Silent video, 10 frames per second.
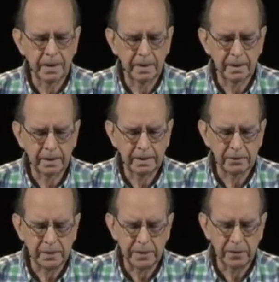
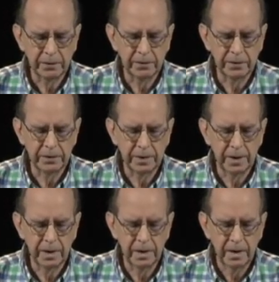as we go through the
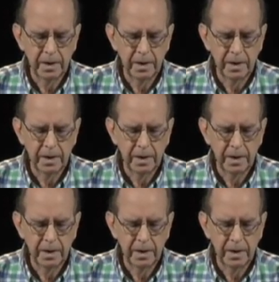day.